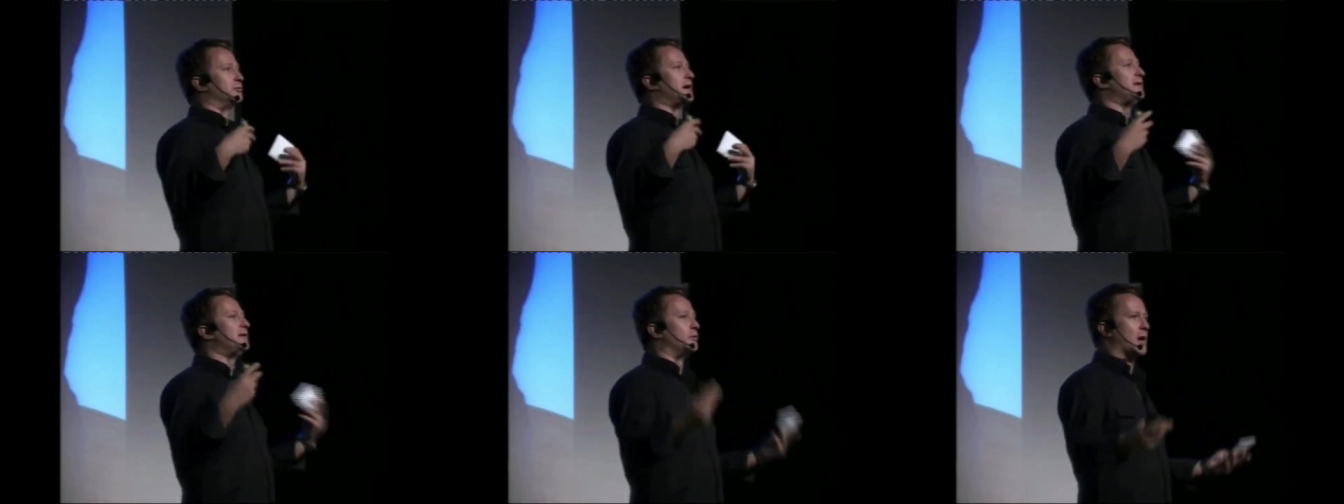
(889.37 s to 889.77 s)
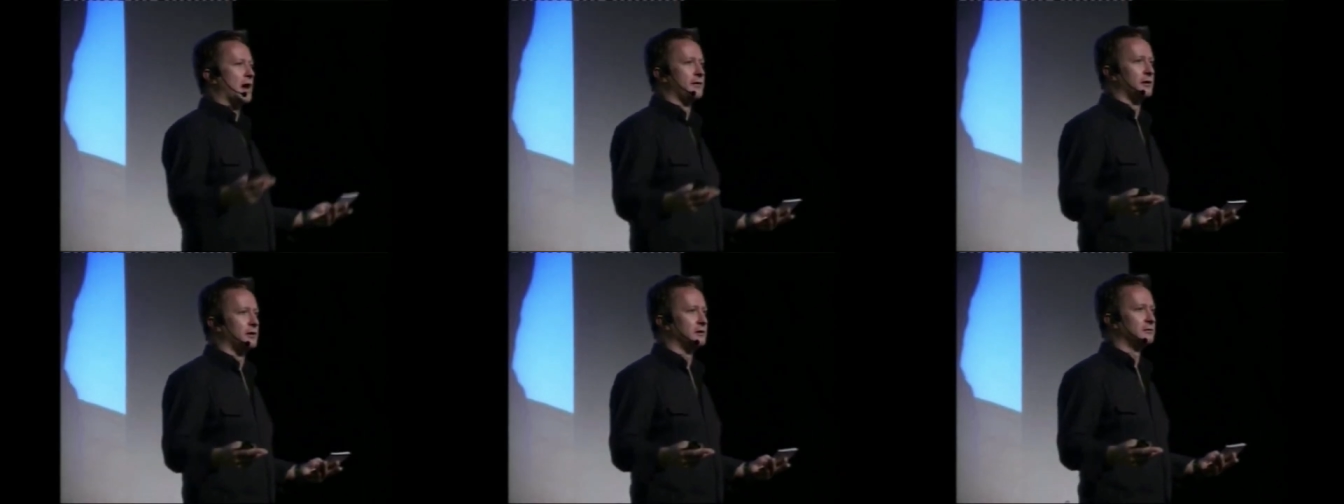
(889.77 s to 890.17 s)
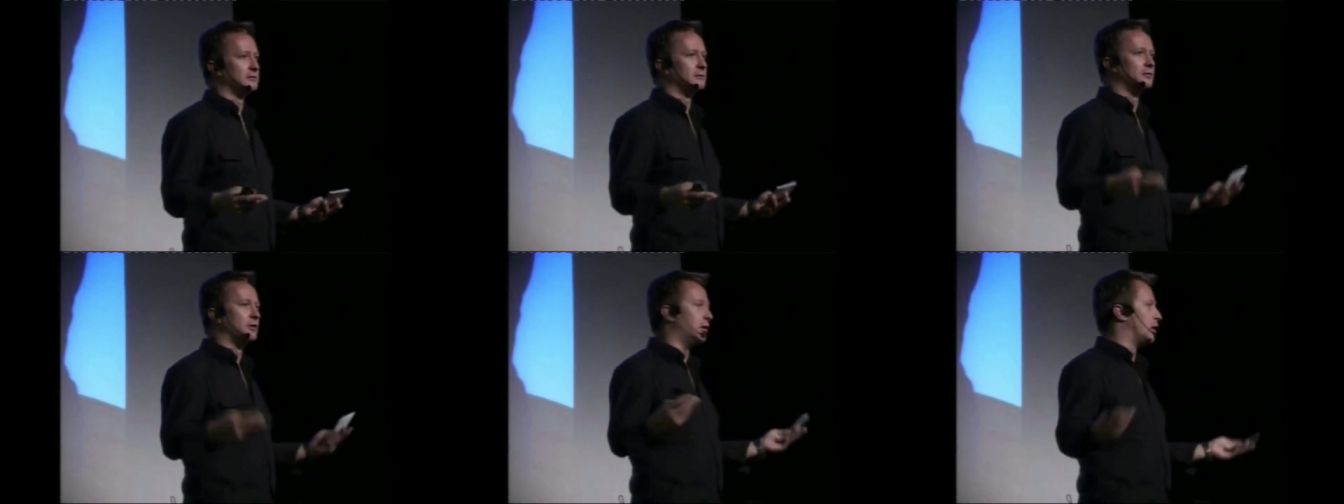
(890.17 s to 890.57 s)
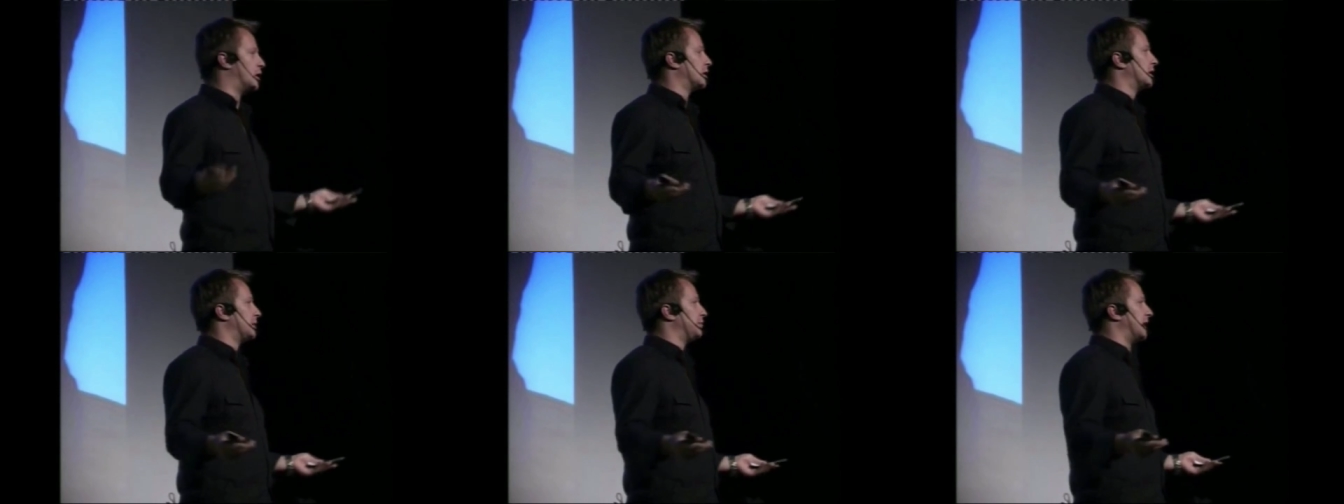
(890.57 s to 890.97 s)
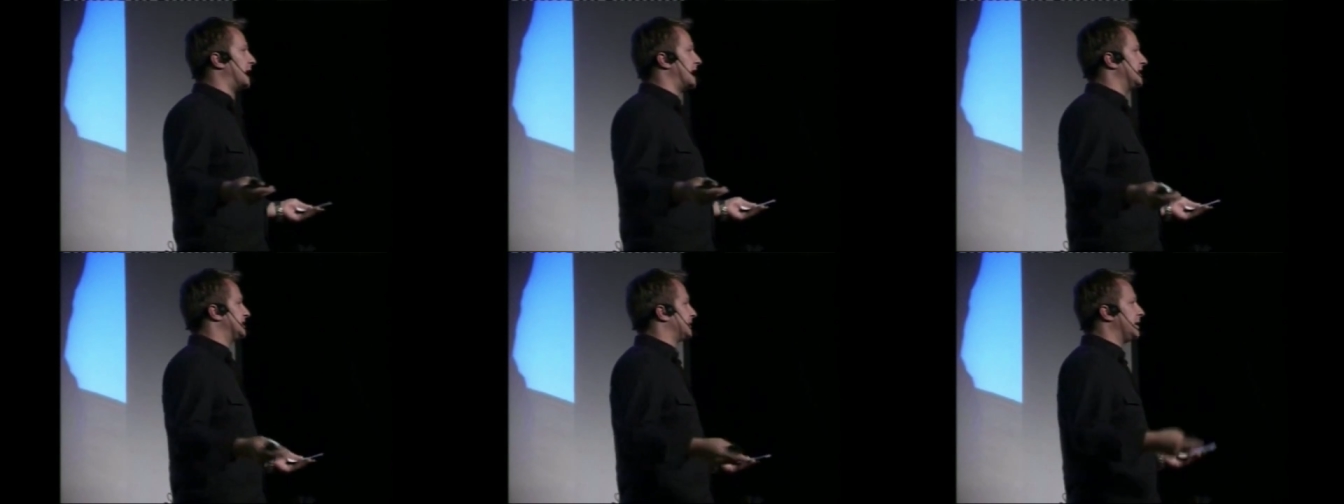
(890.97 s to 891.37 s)
to read the weather no longer
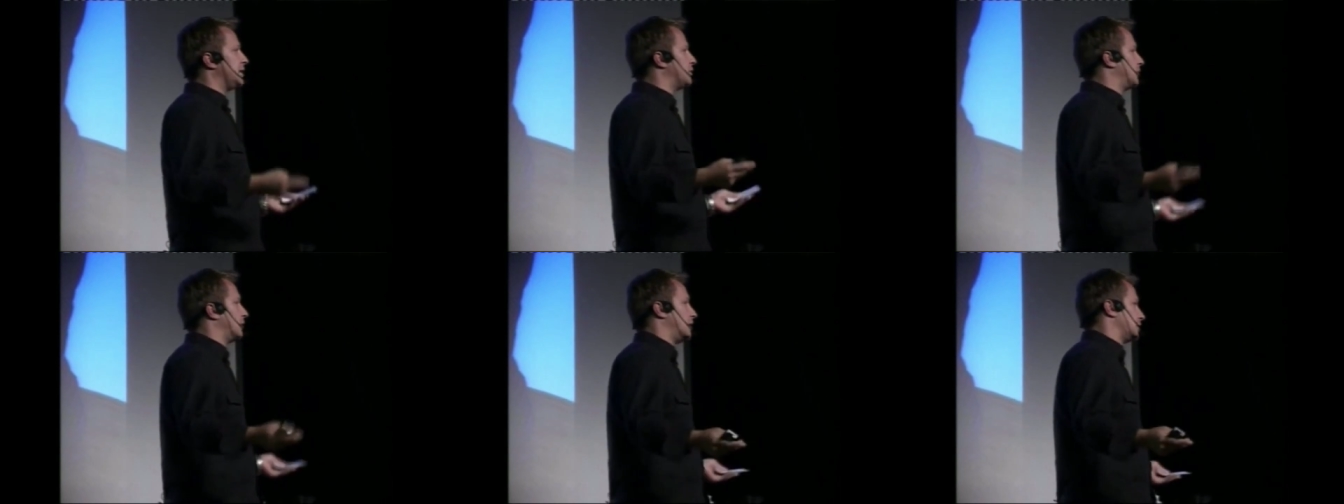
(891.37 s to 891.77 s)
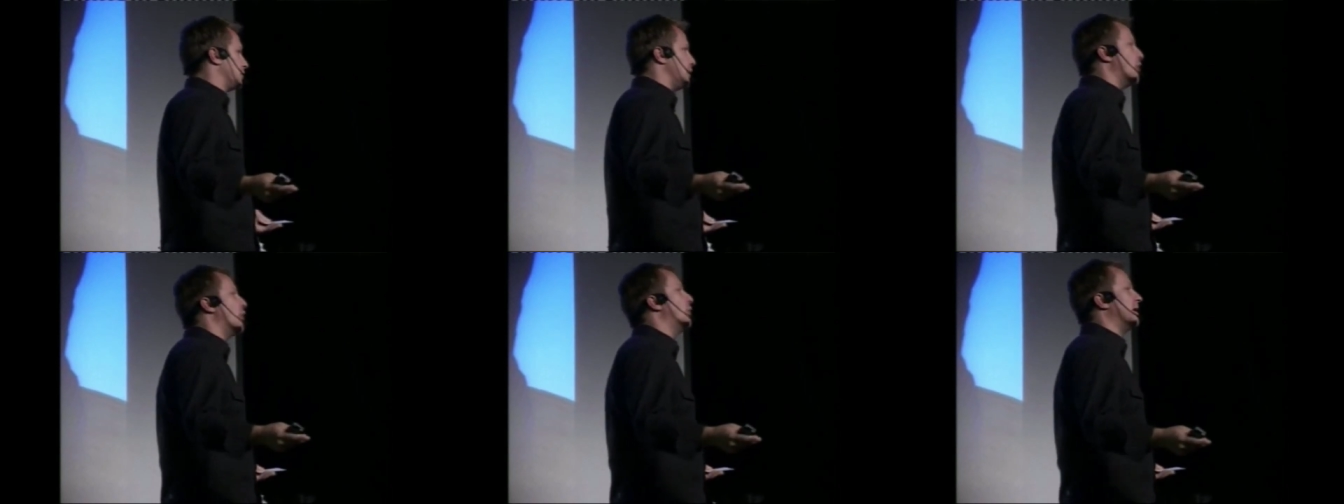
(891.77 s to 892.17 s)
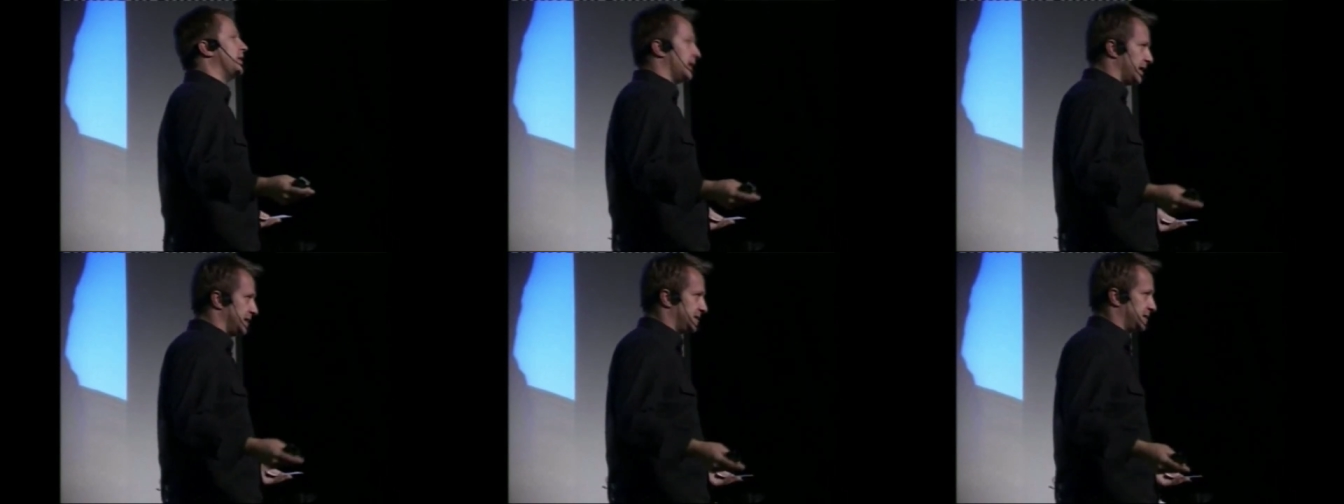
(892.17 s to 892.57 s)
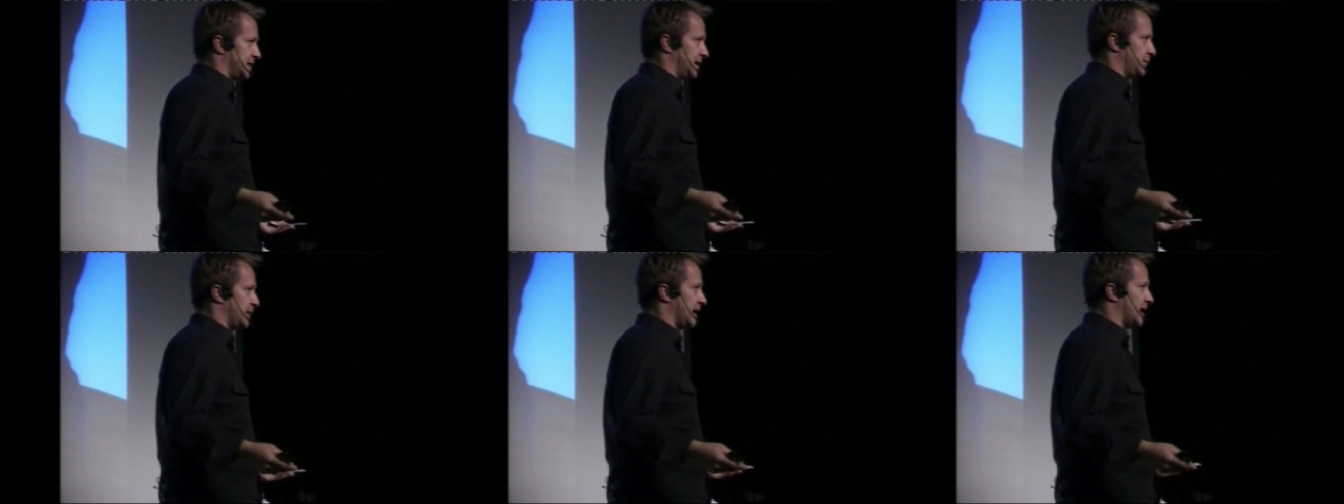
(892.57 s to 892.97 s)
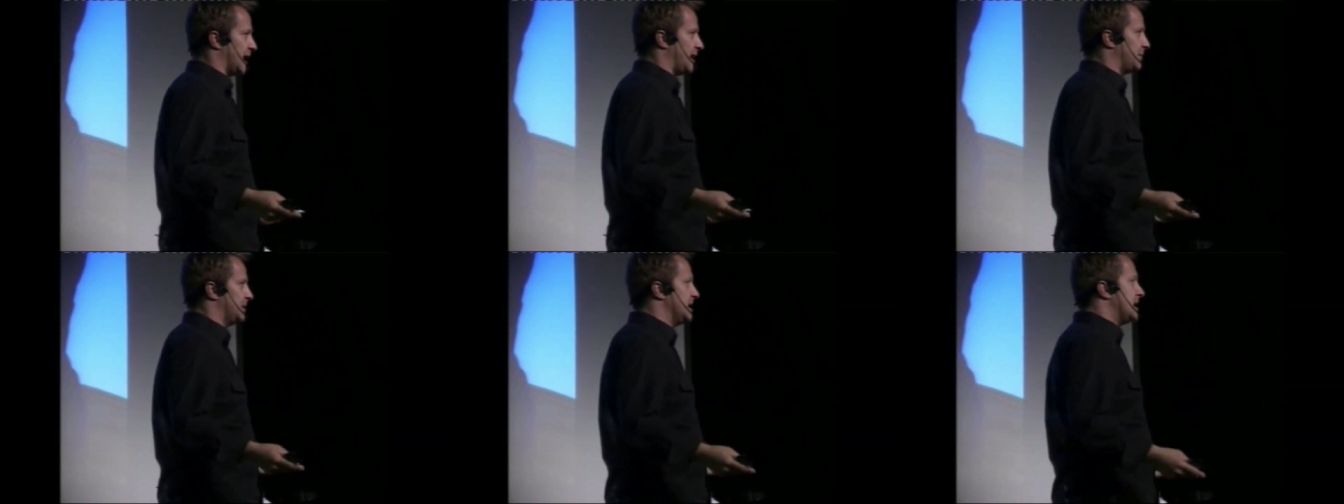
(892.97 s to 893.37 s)
applies, and they no longer know when the ice is going to break
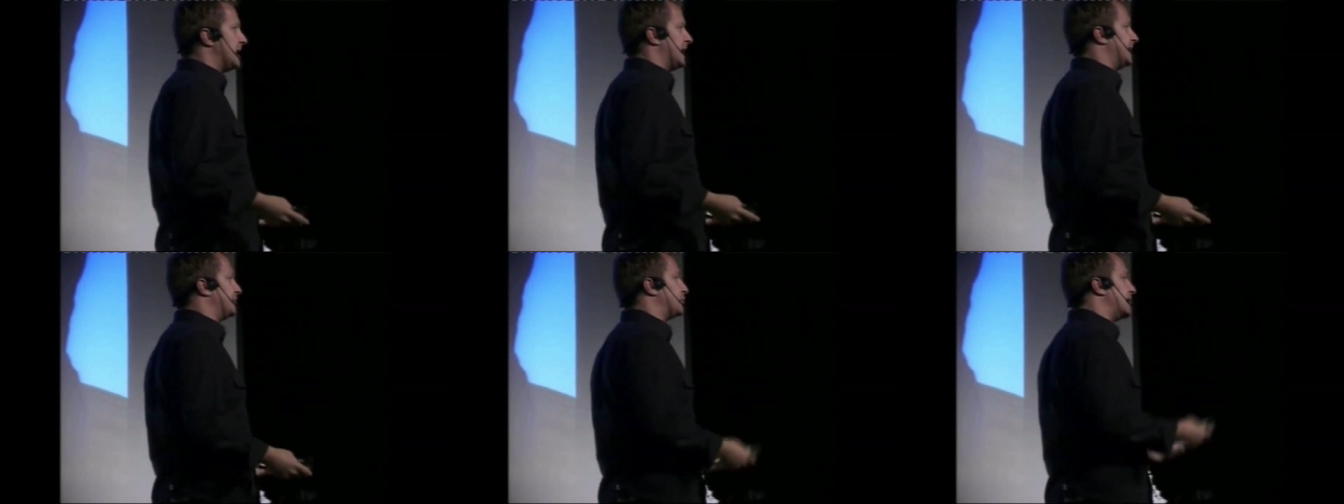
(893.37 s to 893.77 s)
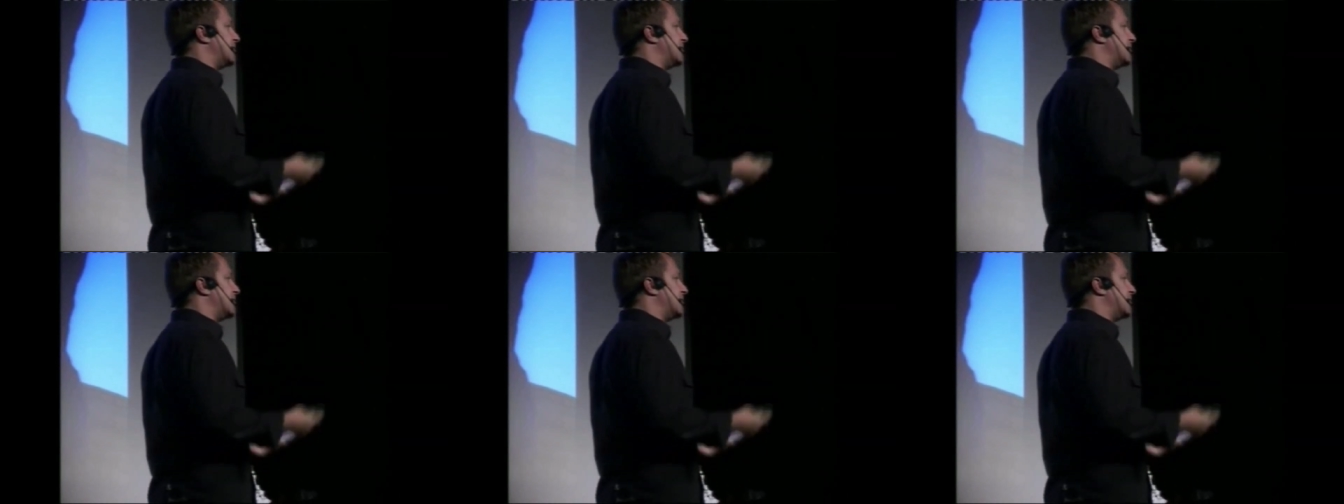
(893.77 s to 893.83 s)
up. And it